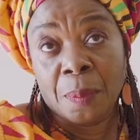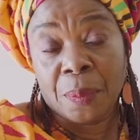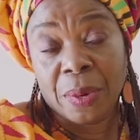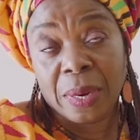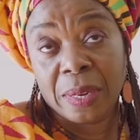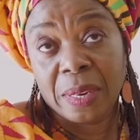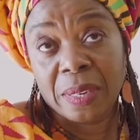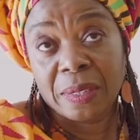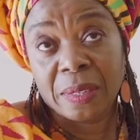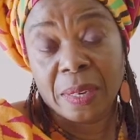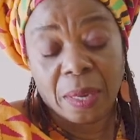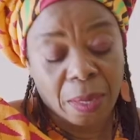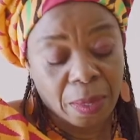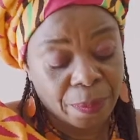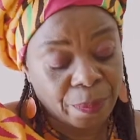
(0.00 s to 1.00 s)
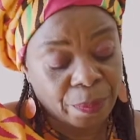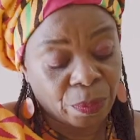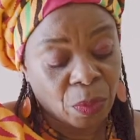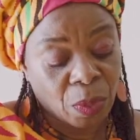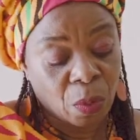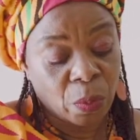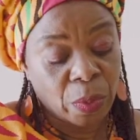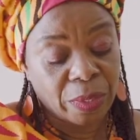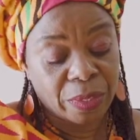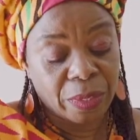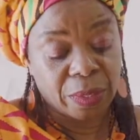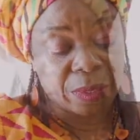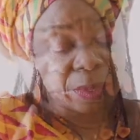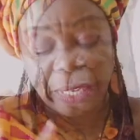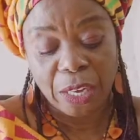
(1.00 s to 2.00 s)
precursor, which
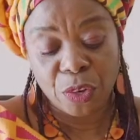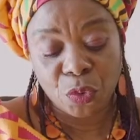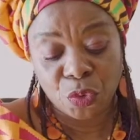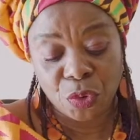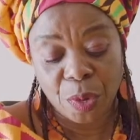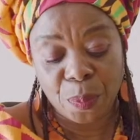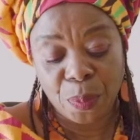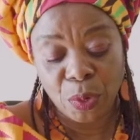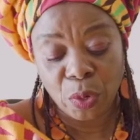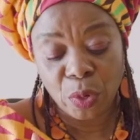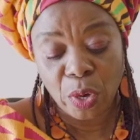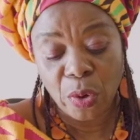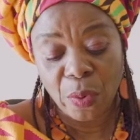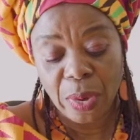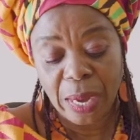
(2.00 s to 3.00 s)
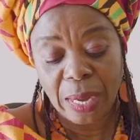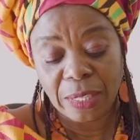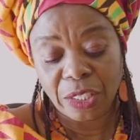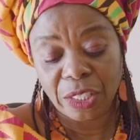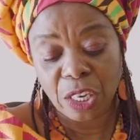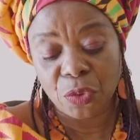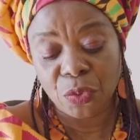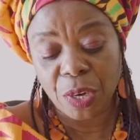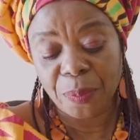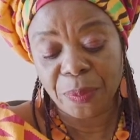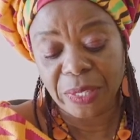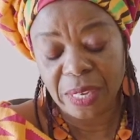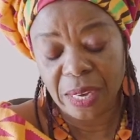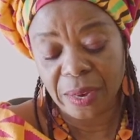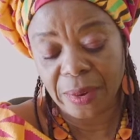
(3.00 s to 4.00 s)
is tetraploria
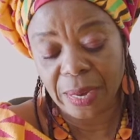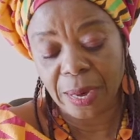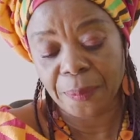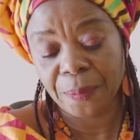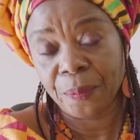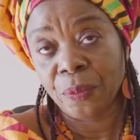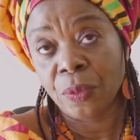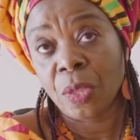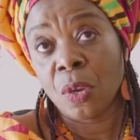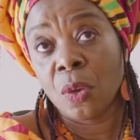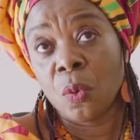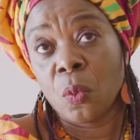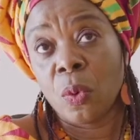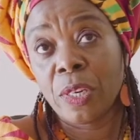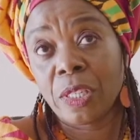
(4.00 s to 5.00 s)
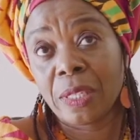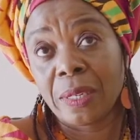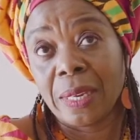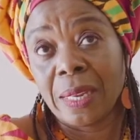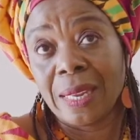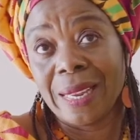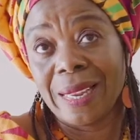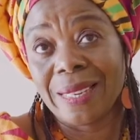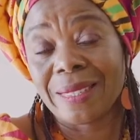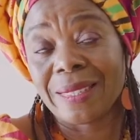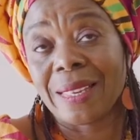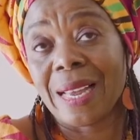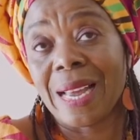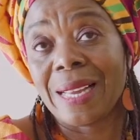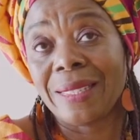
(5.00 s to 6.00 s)
tetraptera, which is
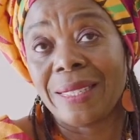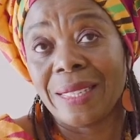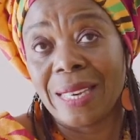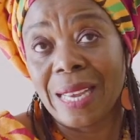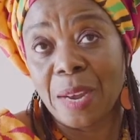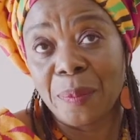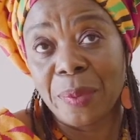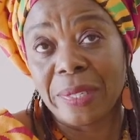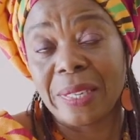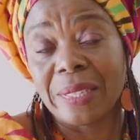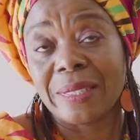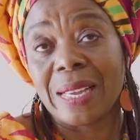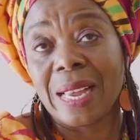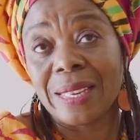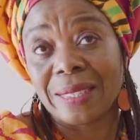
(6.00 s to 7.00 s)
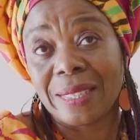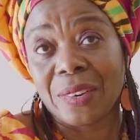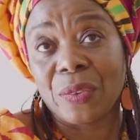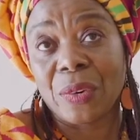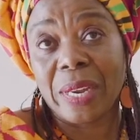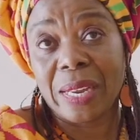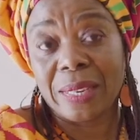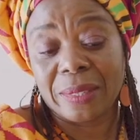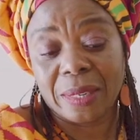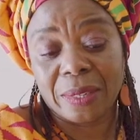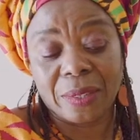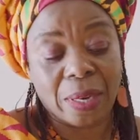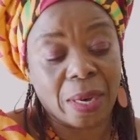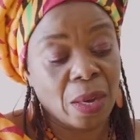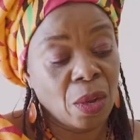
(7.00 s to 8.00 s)
anti-diabetics, etc.,
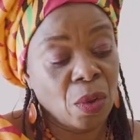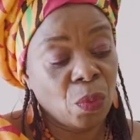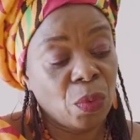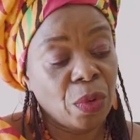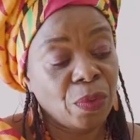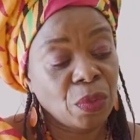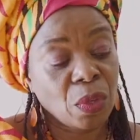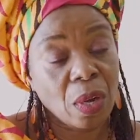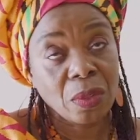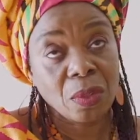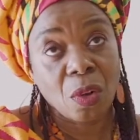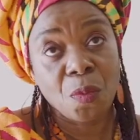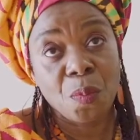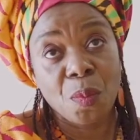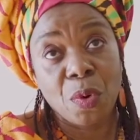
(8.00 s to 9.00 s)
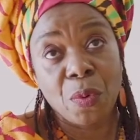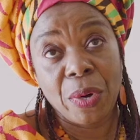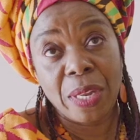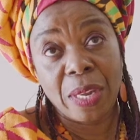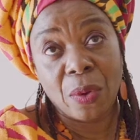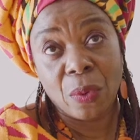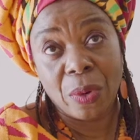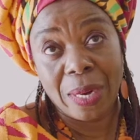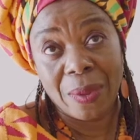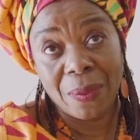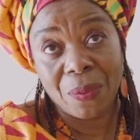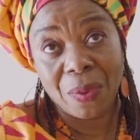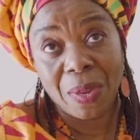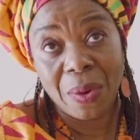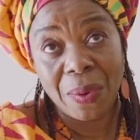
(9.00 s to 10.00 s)
etc. We've talked of Moringa
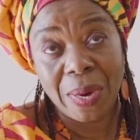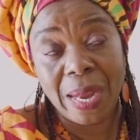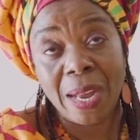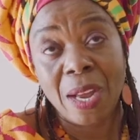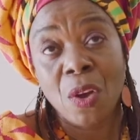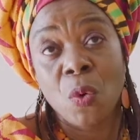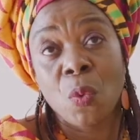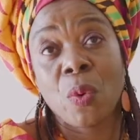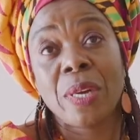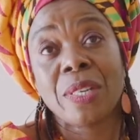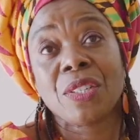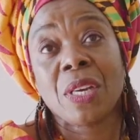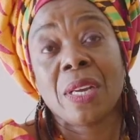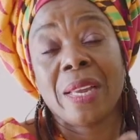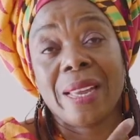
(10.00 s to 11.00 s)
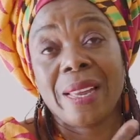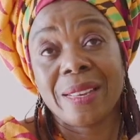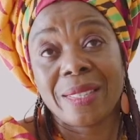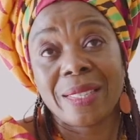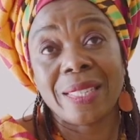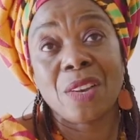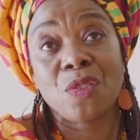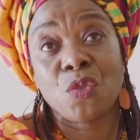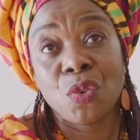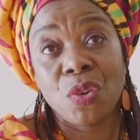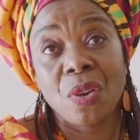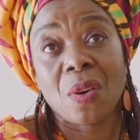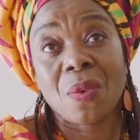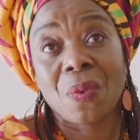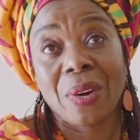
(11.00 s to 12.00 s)
oleifera, which is the
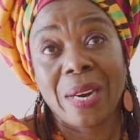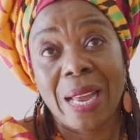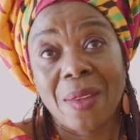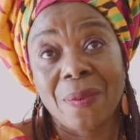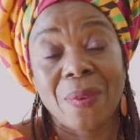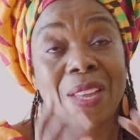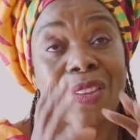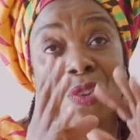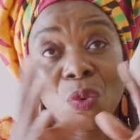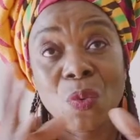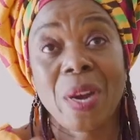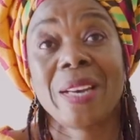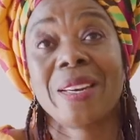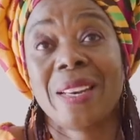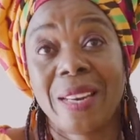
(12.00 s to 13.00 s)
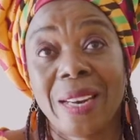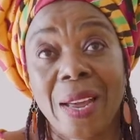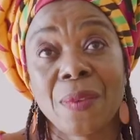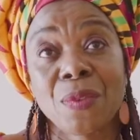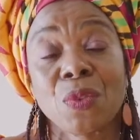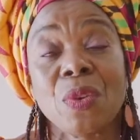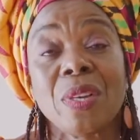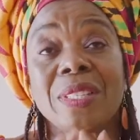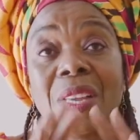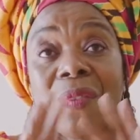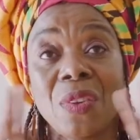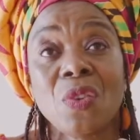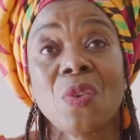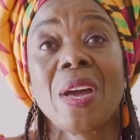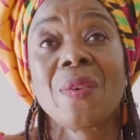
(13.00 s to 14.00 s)
tree of life, and you are the life, so it's
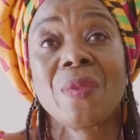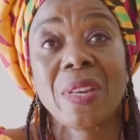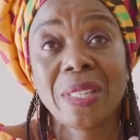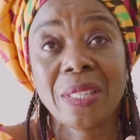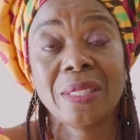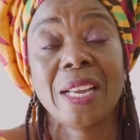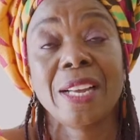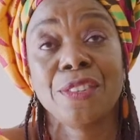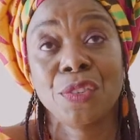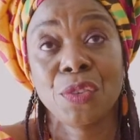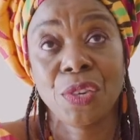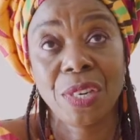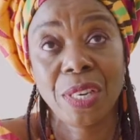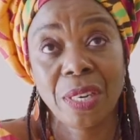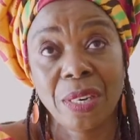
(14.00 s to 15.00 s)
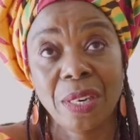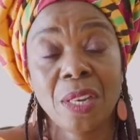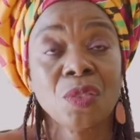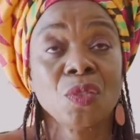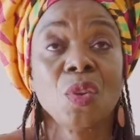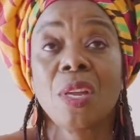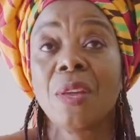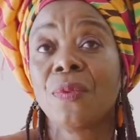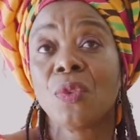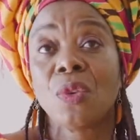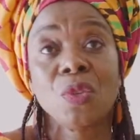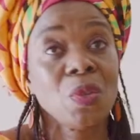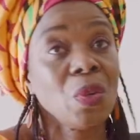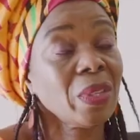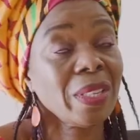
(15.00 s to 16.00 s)
giving you everything that you need. So if you
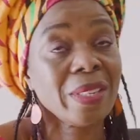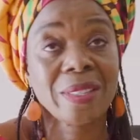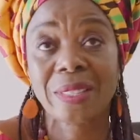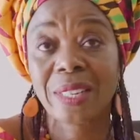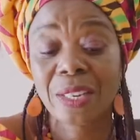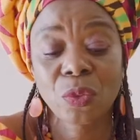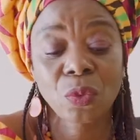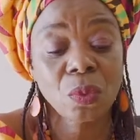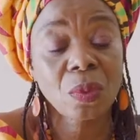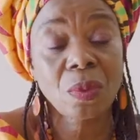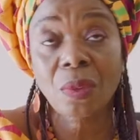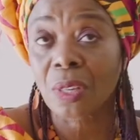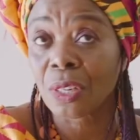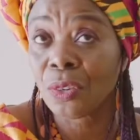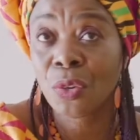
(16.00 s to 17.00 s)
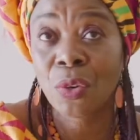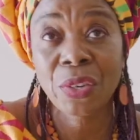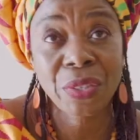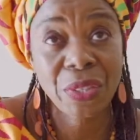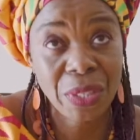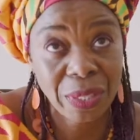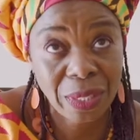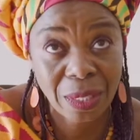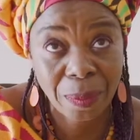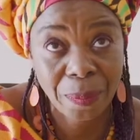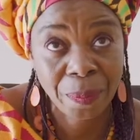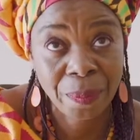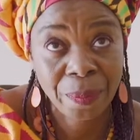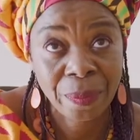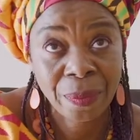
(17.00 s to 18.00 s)
took these things in your system,
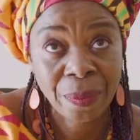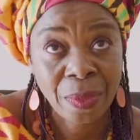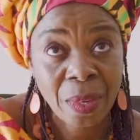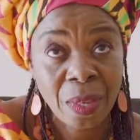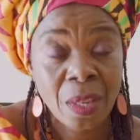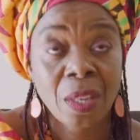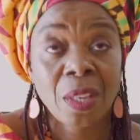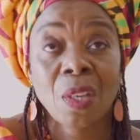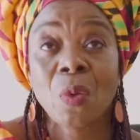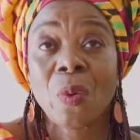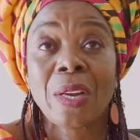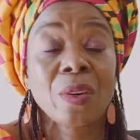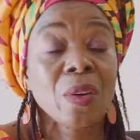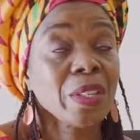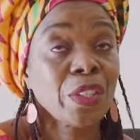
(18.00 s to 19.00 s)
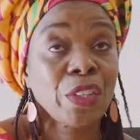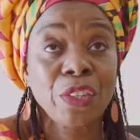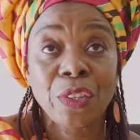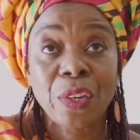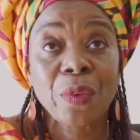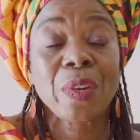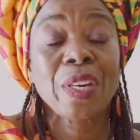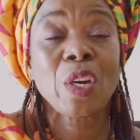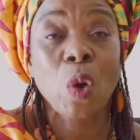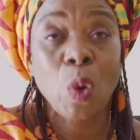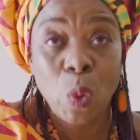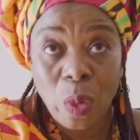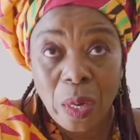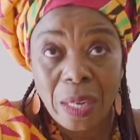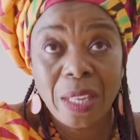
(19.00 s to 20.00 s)
you are not curing
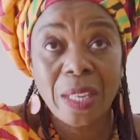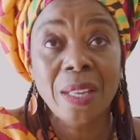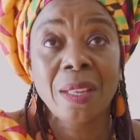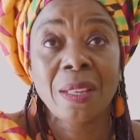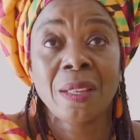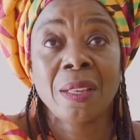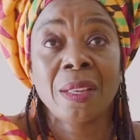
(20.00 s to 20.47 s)
only,